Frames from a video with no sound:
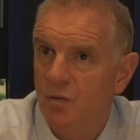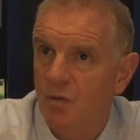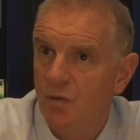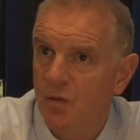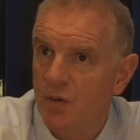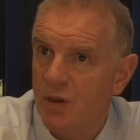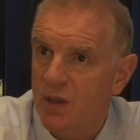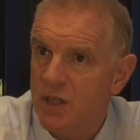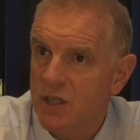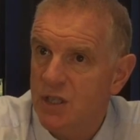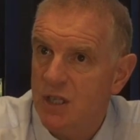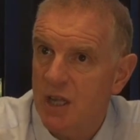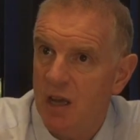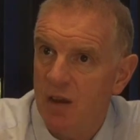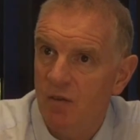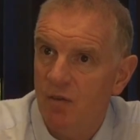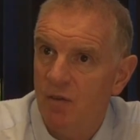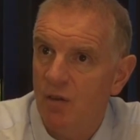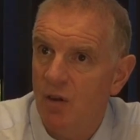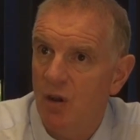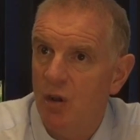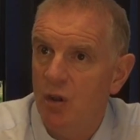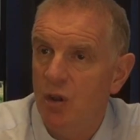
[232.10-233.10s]
for the
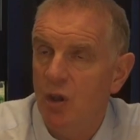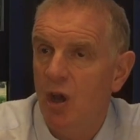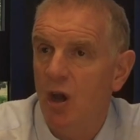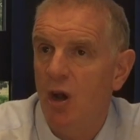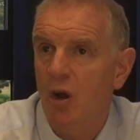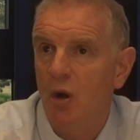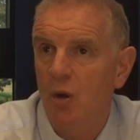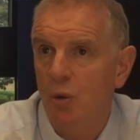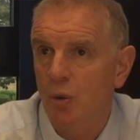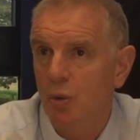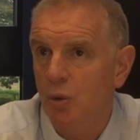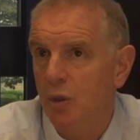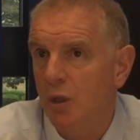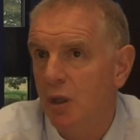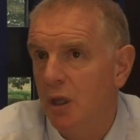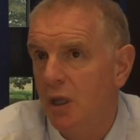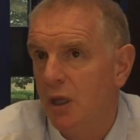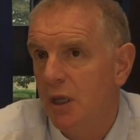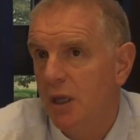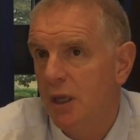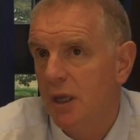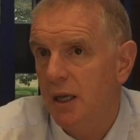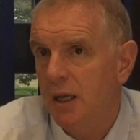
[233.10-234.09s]
staff on the whole,
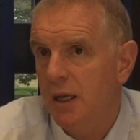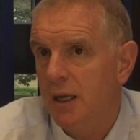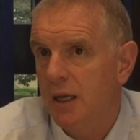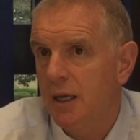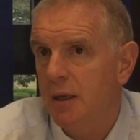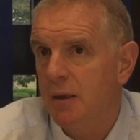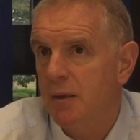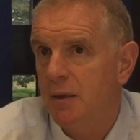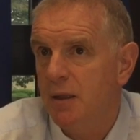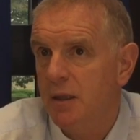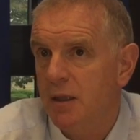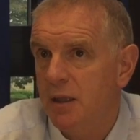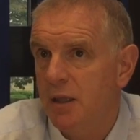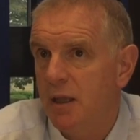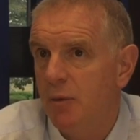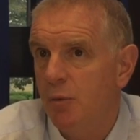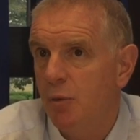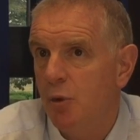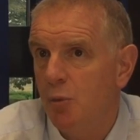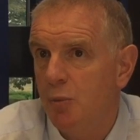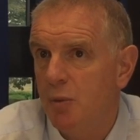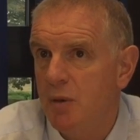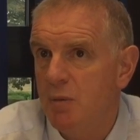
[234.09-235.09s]
there
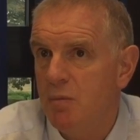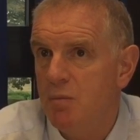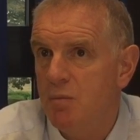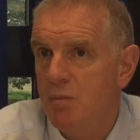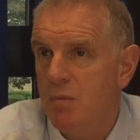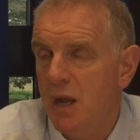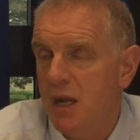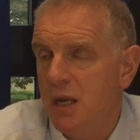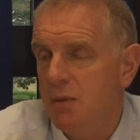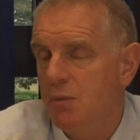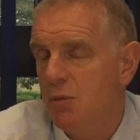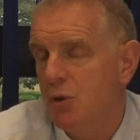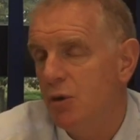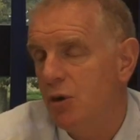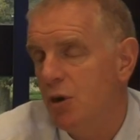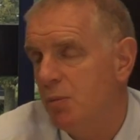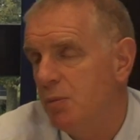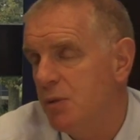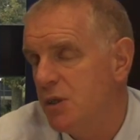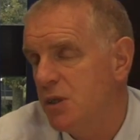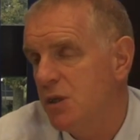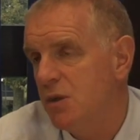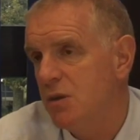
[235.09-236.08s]
will be many more
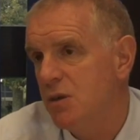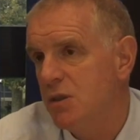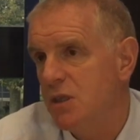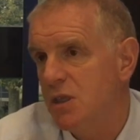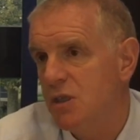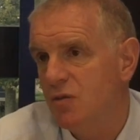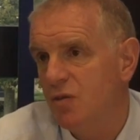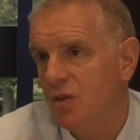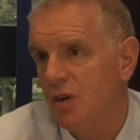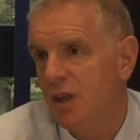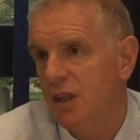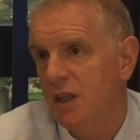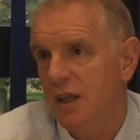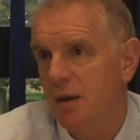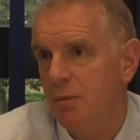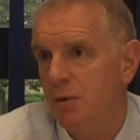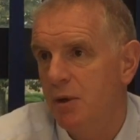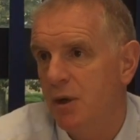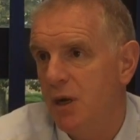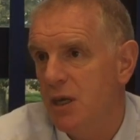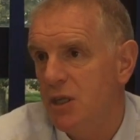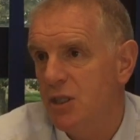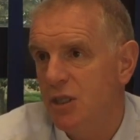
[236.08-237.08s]
opportunities for
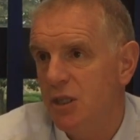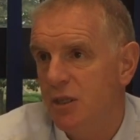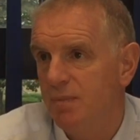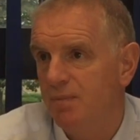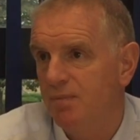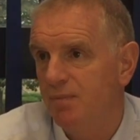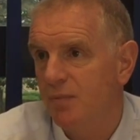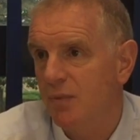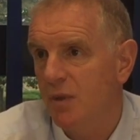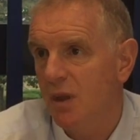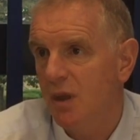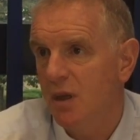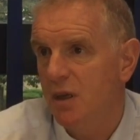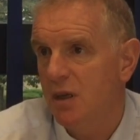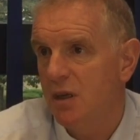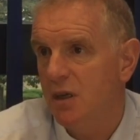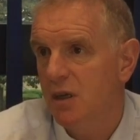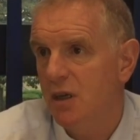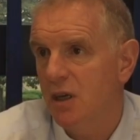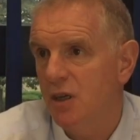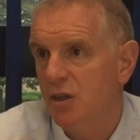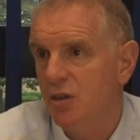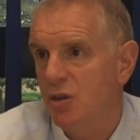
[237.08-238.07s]
collaboration
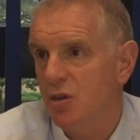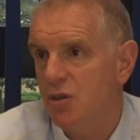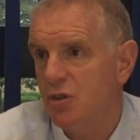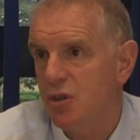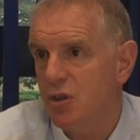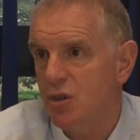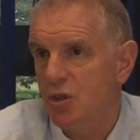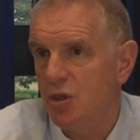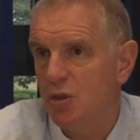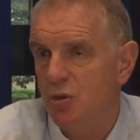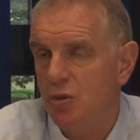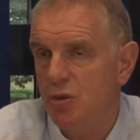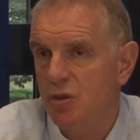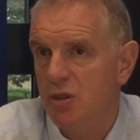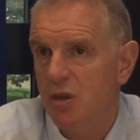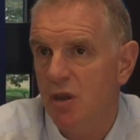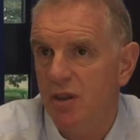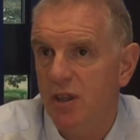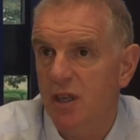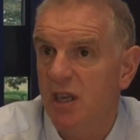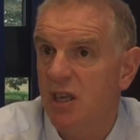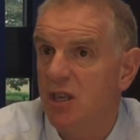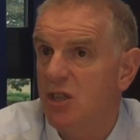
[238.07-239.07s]
across the school. So I
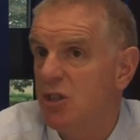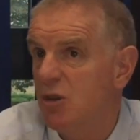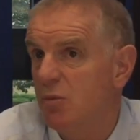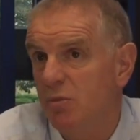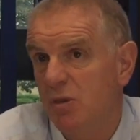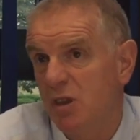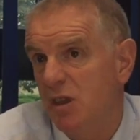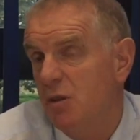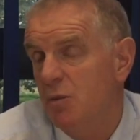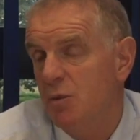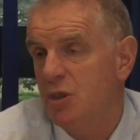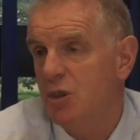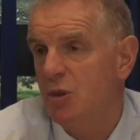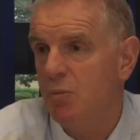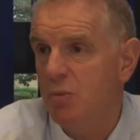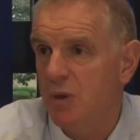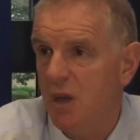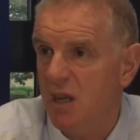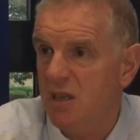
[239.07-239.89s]
think it's something that we should be